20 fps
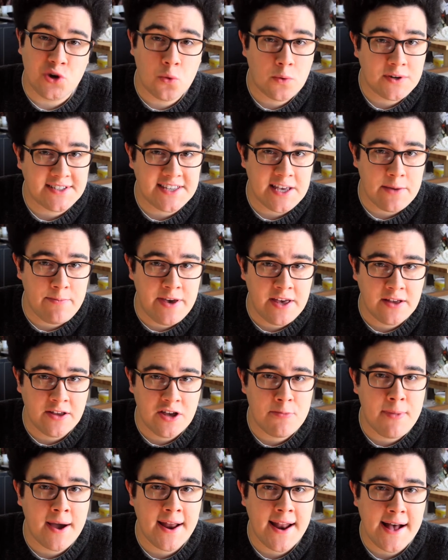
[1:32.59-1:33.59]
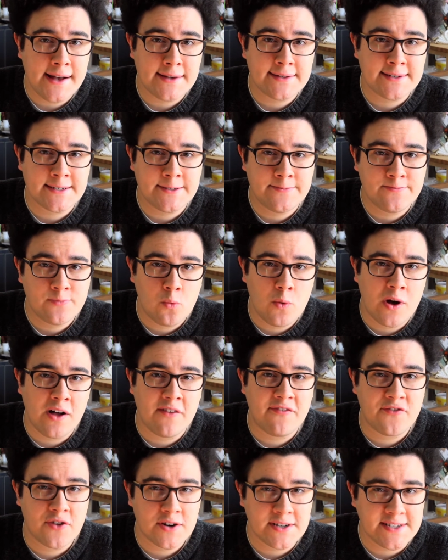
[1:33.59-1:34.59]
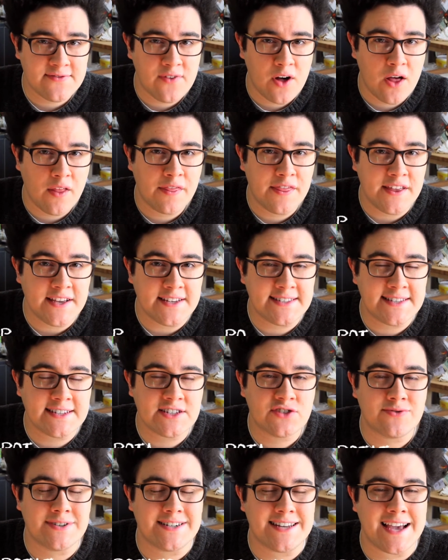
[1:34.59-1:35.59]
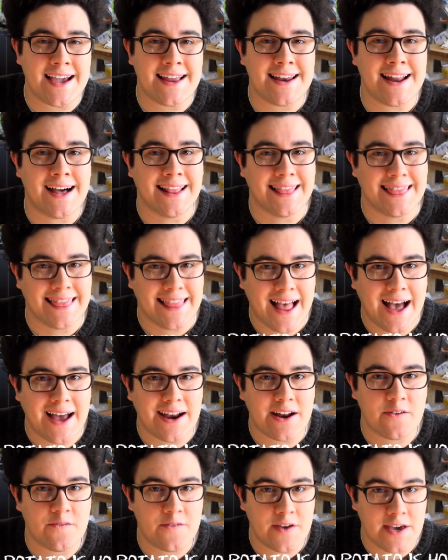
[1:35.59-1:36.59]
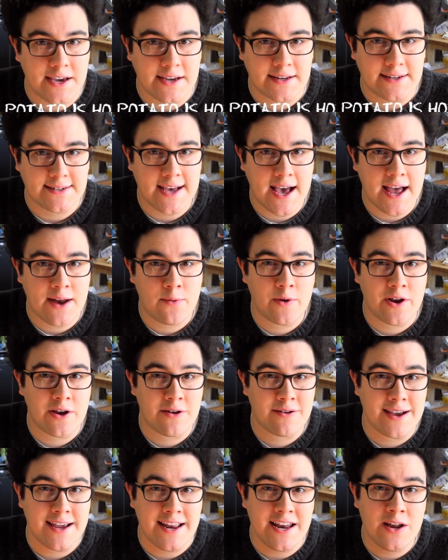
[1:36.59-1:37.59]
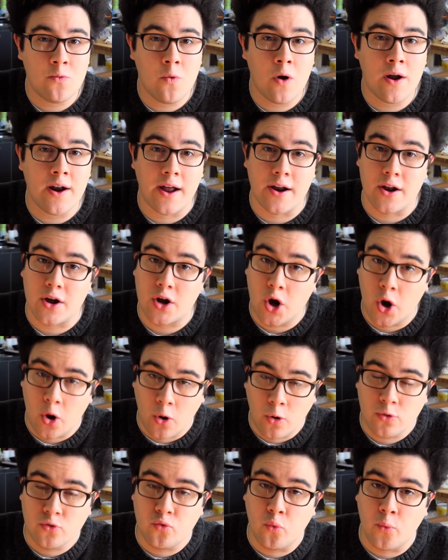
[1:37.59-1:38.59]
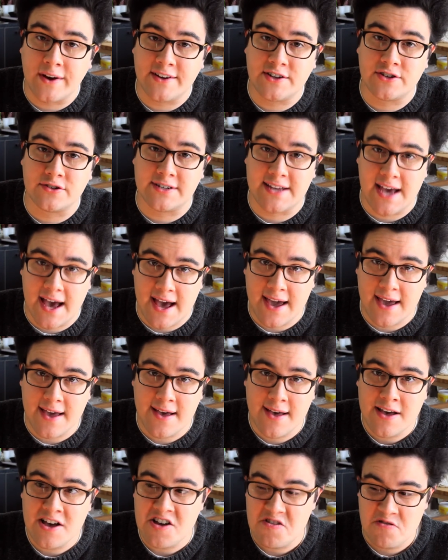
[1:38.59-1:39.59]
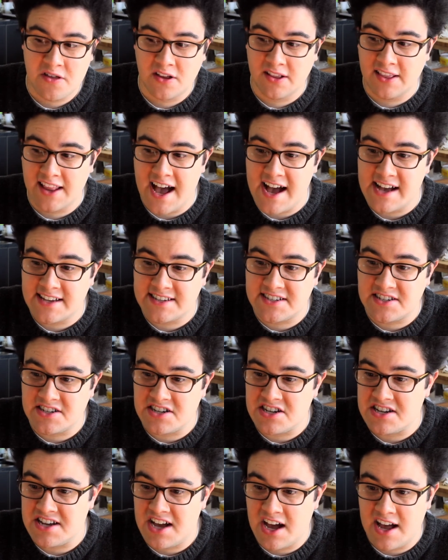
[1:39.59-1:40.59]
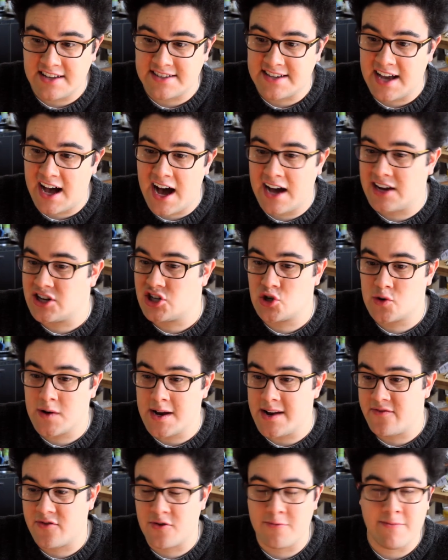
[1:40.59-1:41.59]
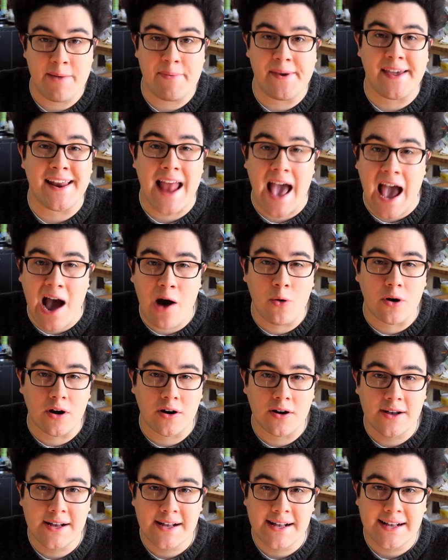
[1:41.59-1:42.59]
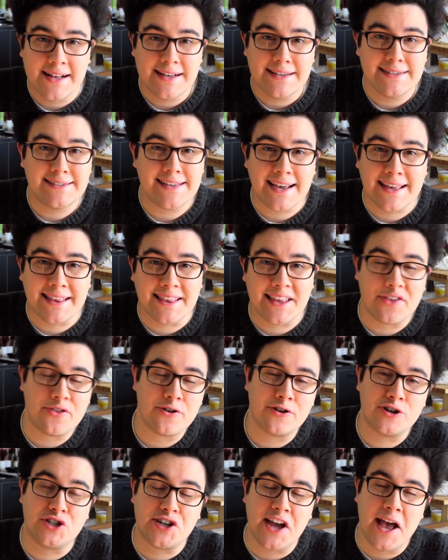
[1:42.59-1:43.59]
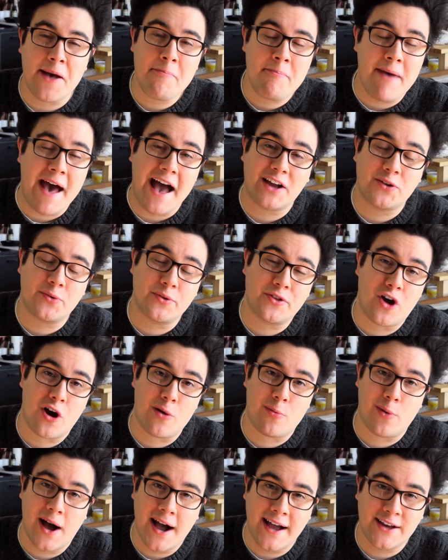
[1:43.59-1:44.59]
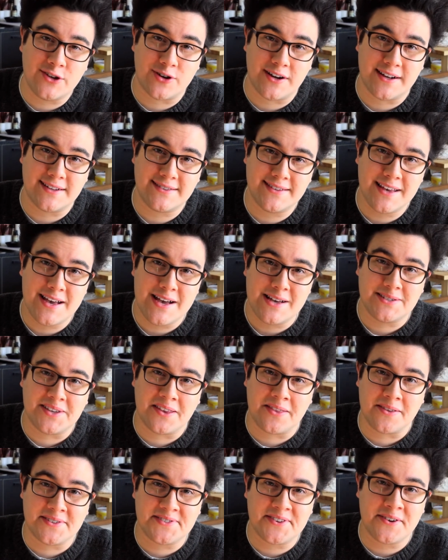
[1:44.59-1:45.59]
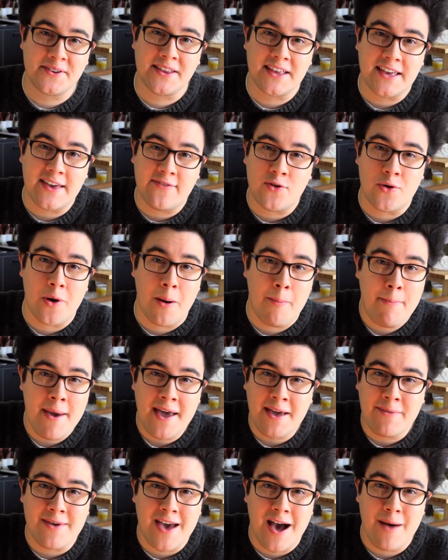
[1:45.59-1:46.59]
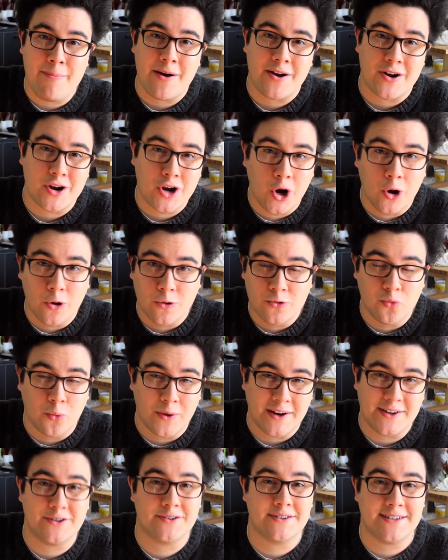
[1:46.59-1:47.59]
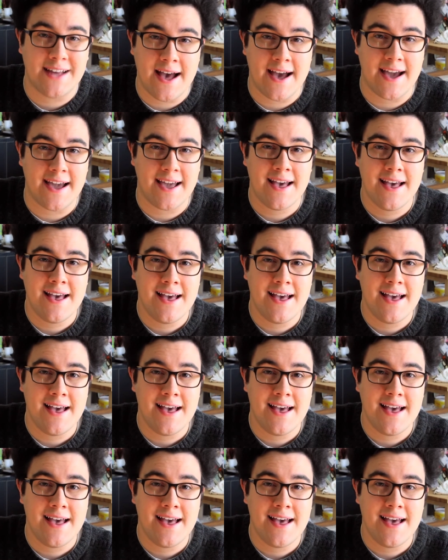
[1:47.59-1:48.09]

what's the appeal, you might ask? Well, first of all, these things retain a lot of heat, and when you're eating one on a cold winter day, they'll last as a hot treat for maybe an hour. Secondly, they're jam-packed with carbohydrates, so they'll certainly give you a pick-me-up on a cold winter day.